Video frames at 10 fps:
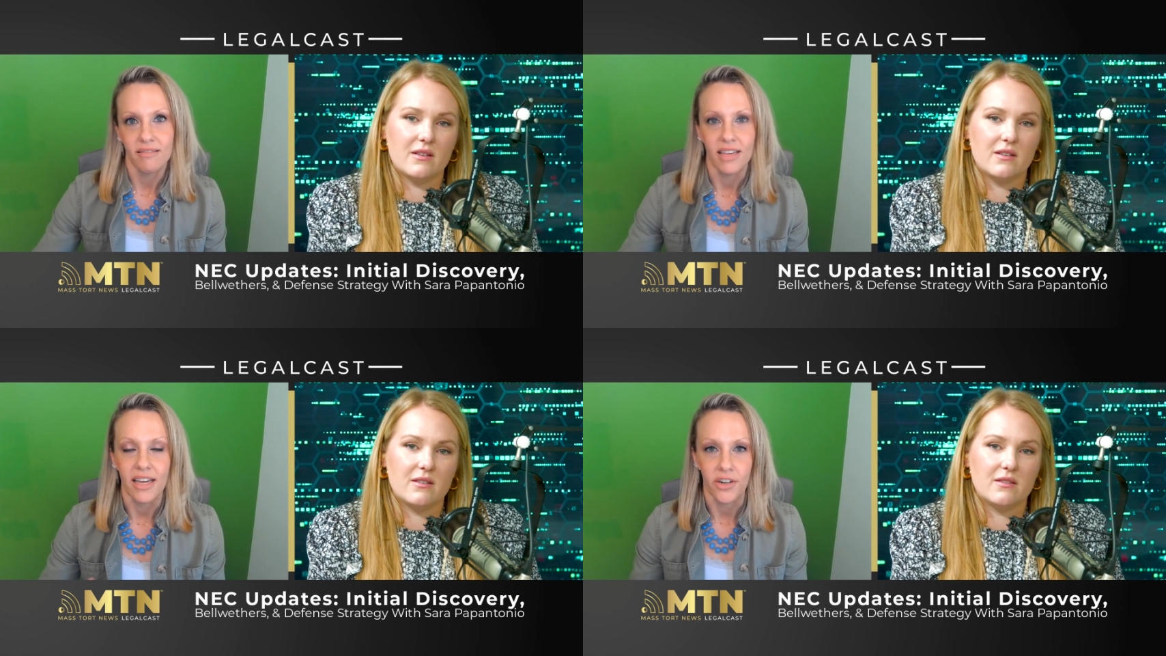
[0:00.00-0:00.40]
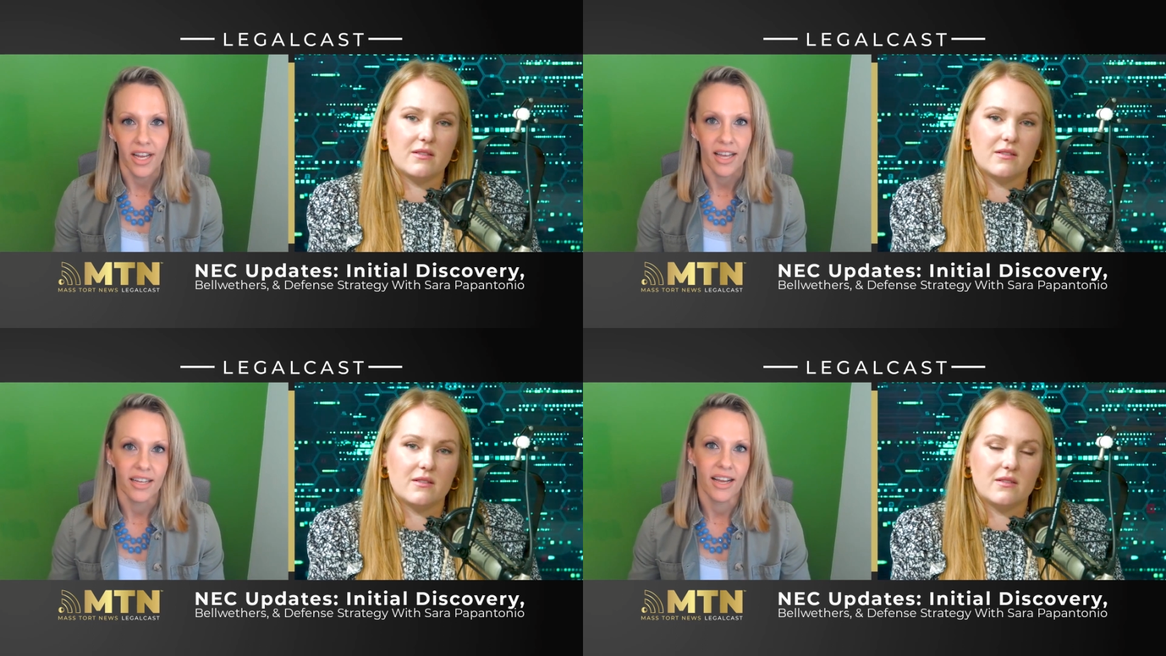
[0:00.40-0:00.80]
Speaker 1: the
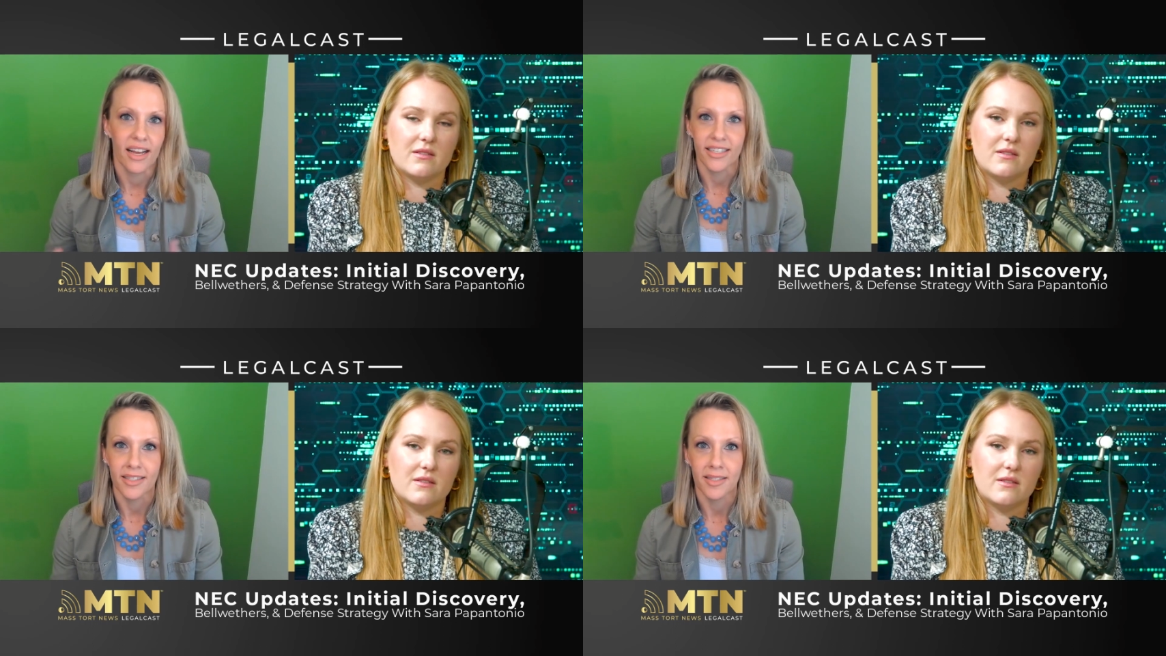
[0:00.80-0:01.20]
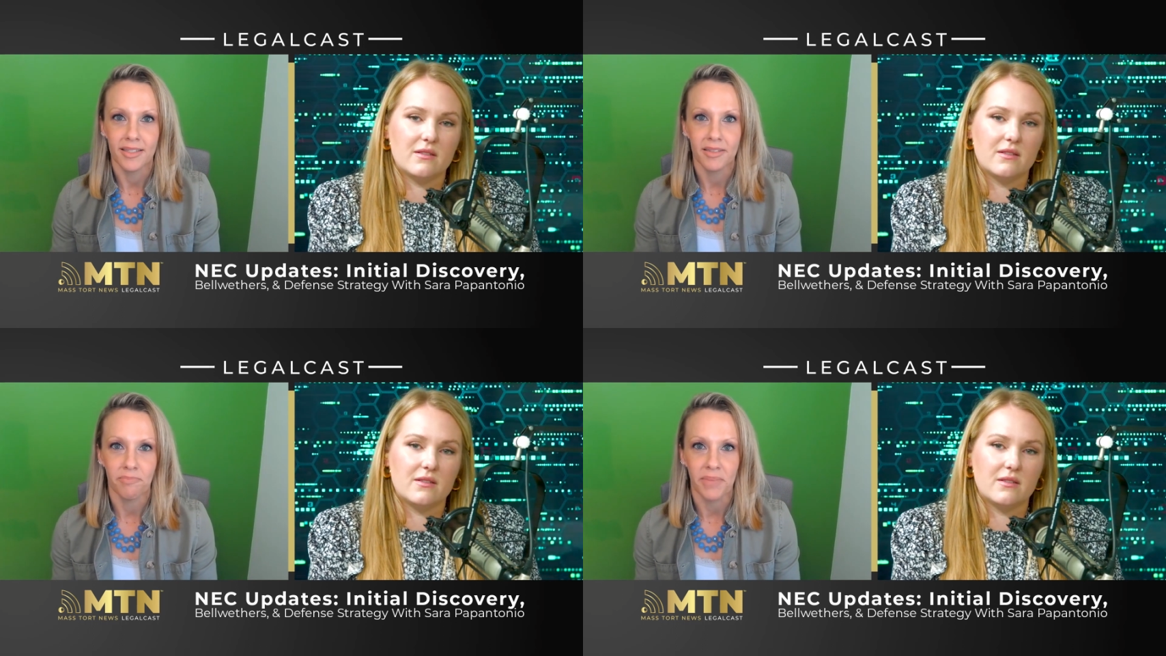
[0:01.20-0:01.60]
internet
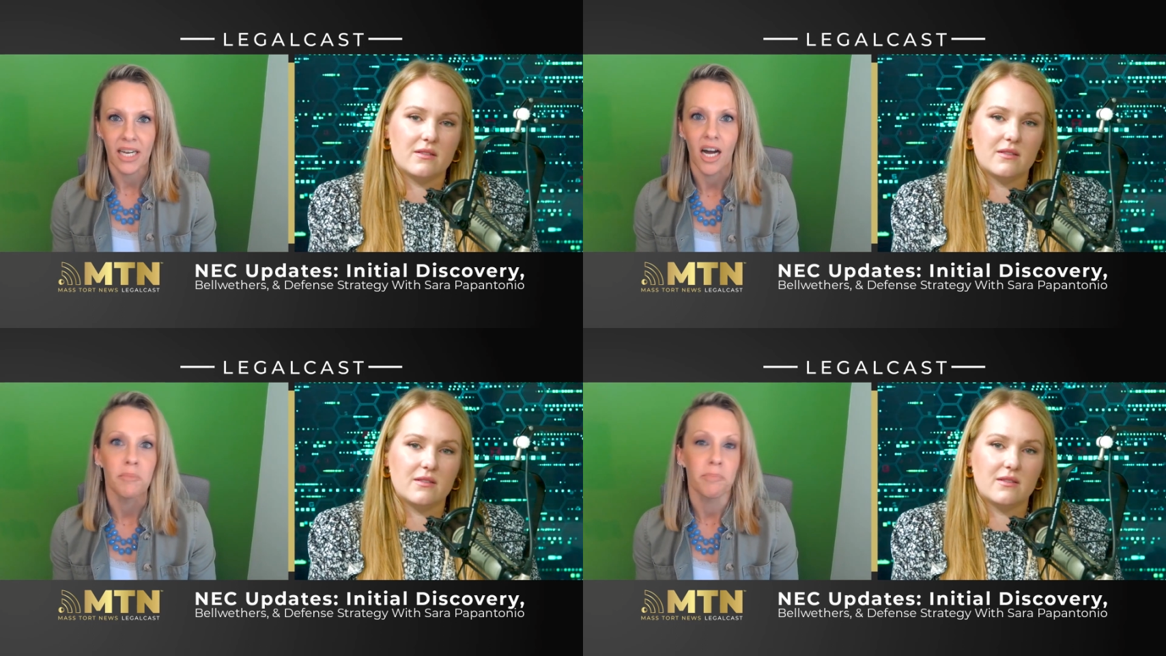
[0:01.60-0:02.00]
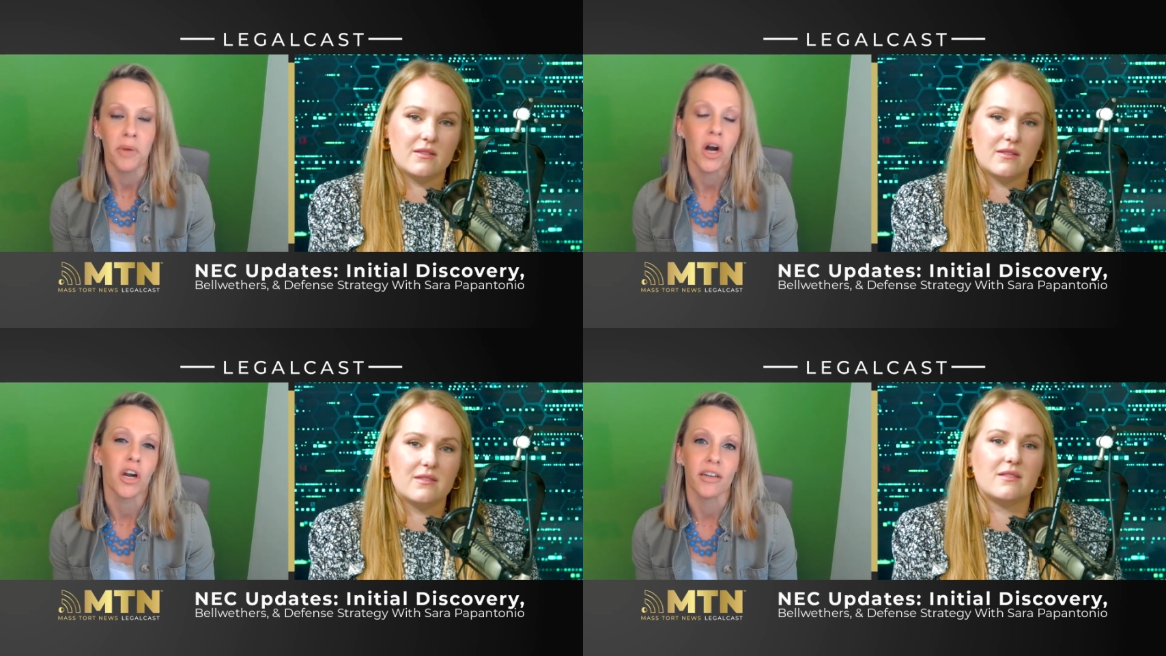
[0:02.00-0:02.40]
has become a
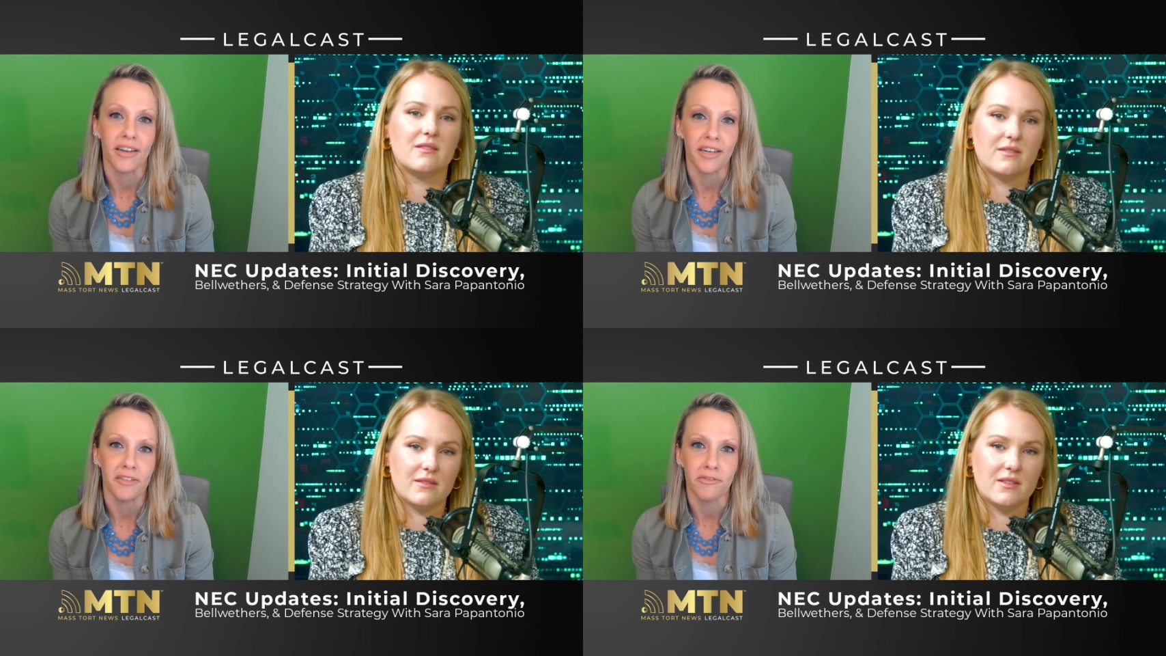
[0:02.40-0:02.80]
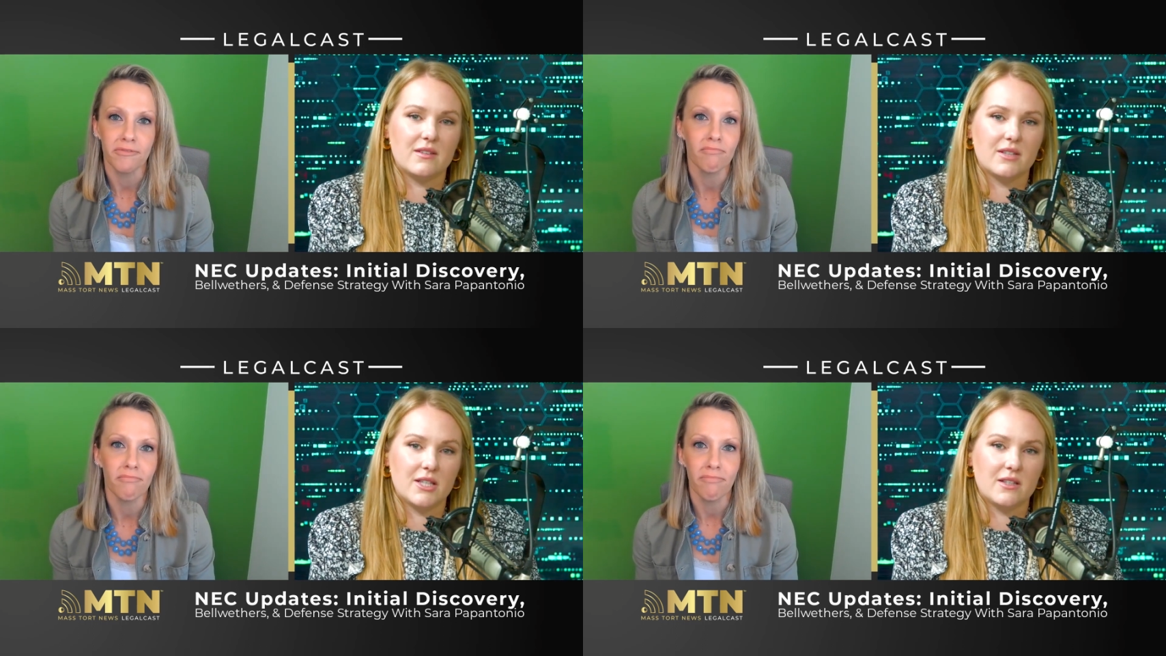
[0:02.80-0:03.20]
part of
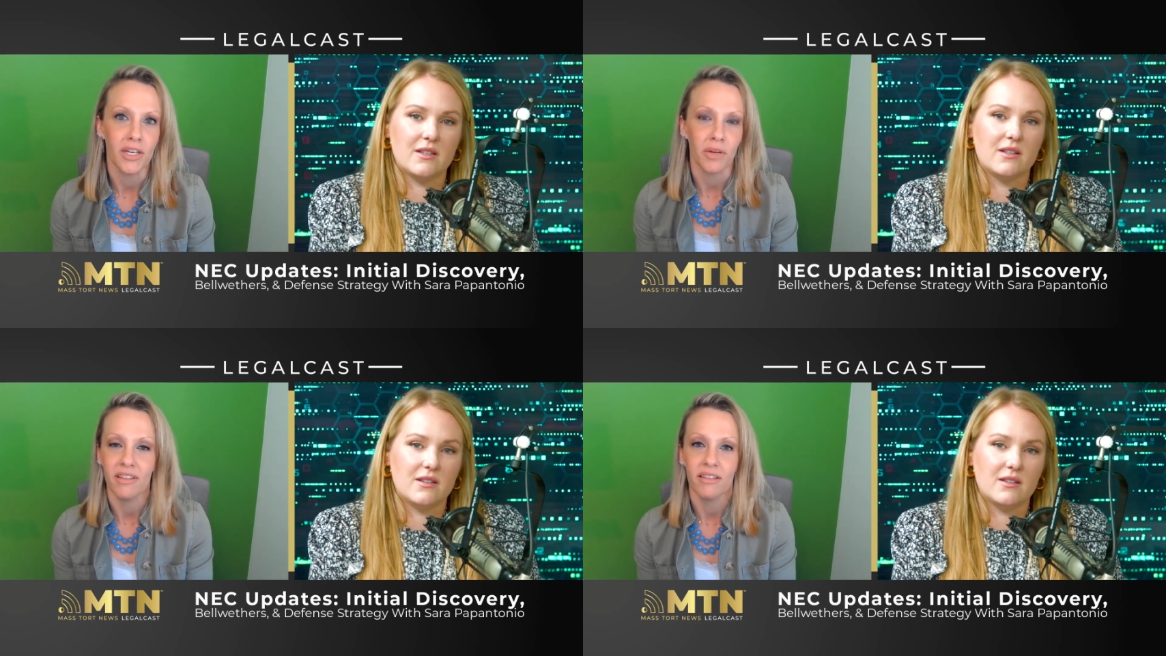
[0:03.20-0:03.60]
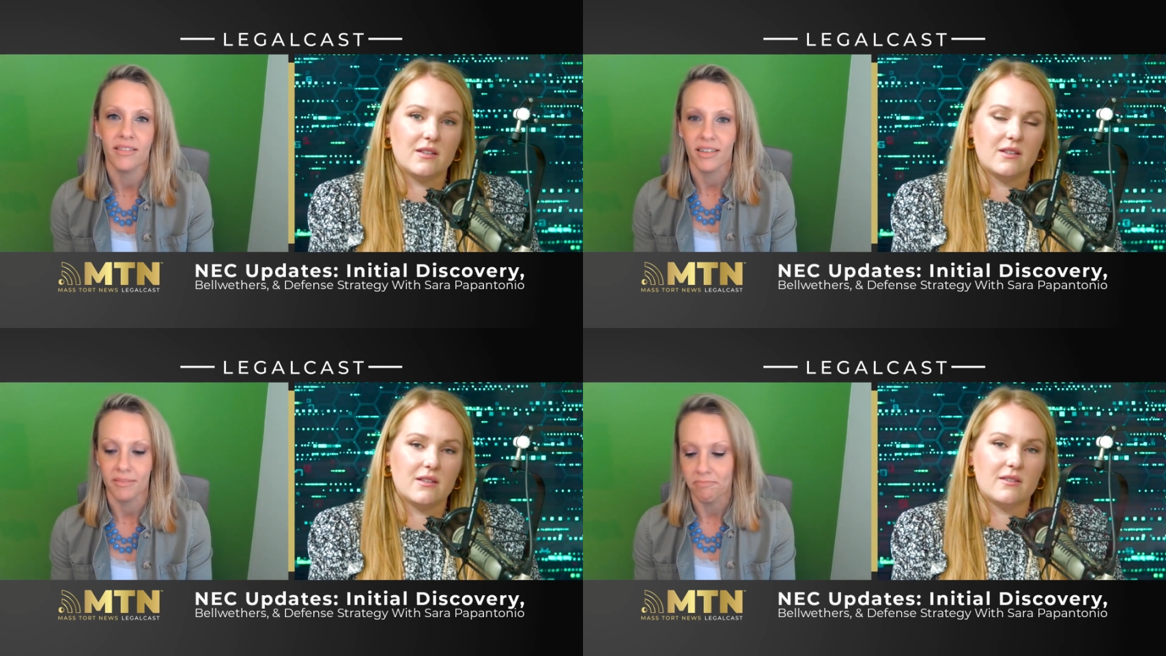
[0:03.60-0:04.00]
you know the,
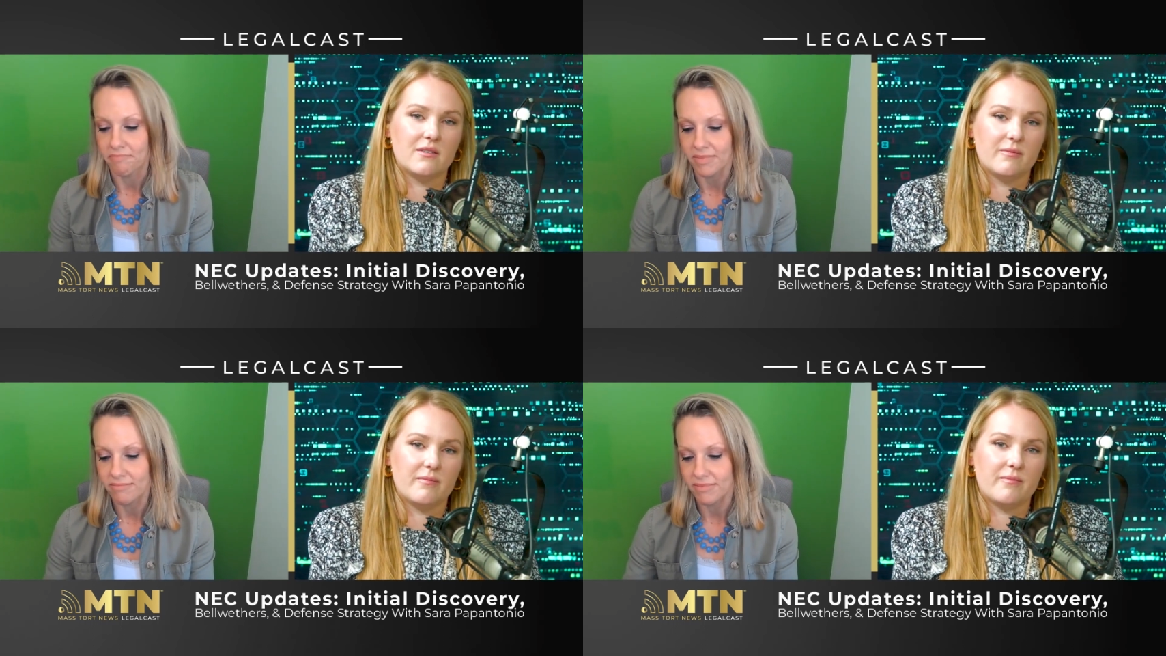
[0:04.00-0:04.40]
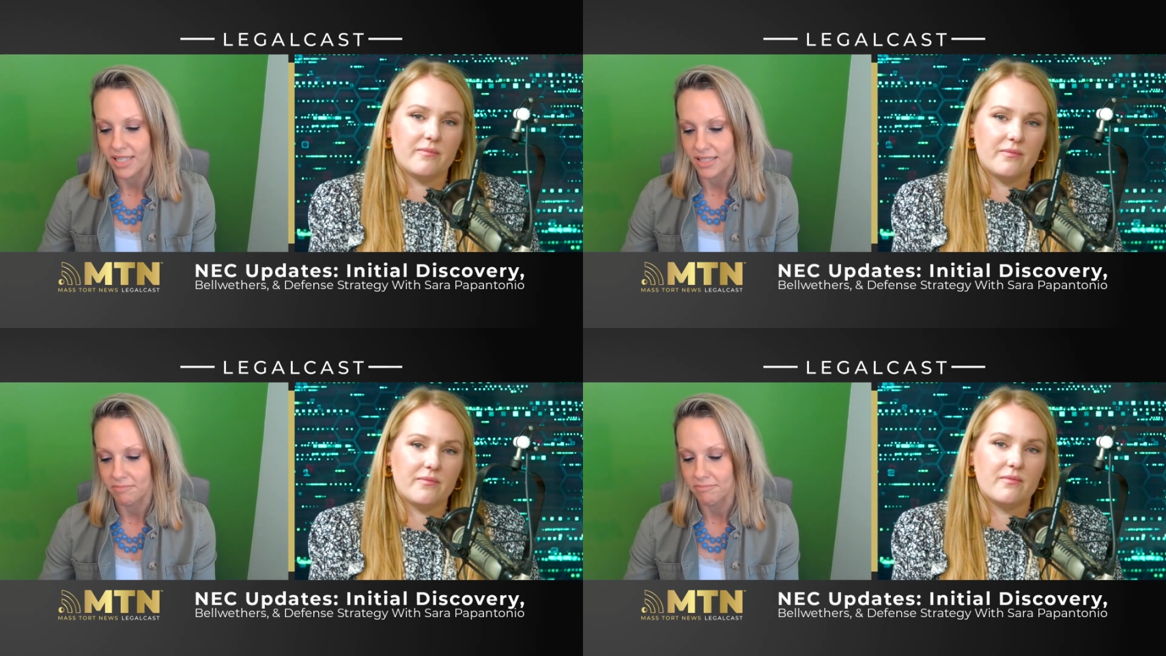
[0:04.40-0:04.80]

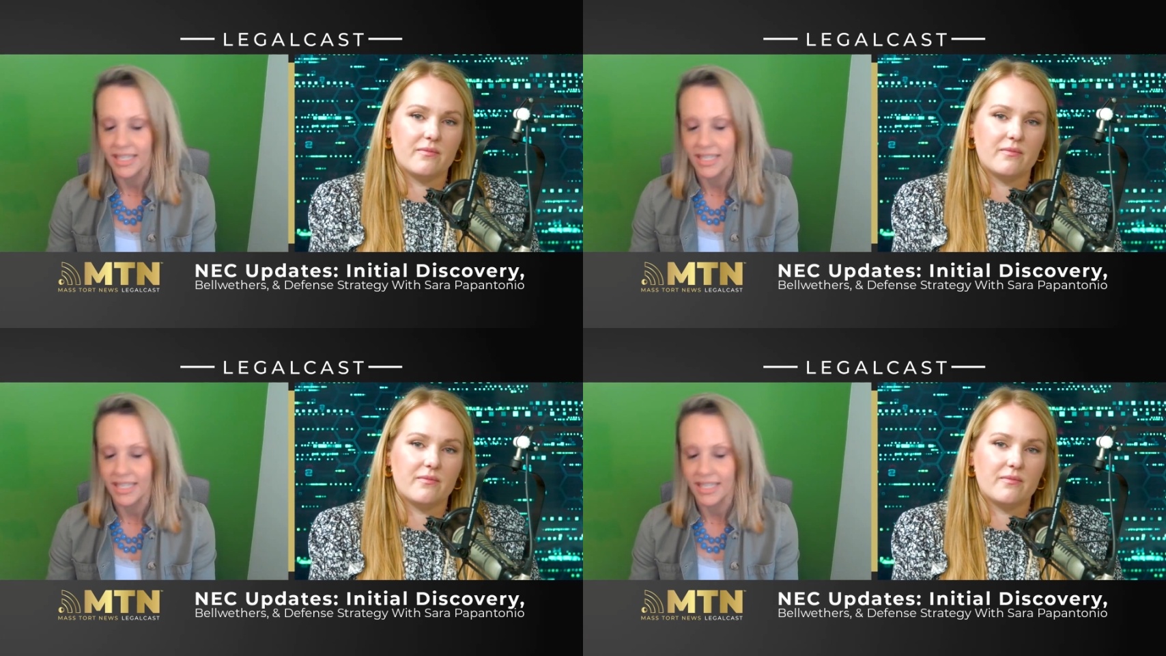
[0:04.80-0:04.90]
the uh,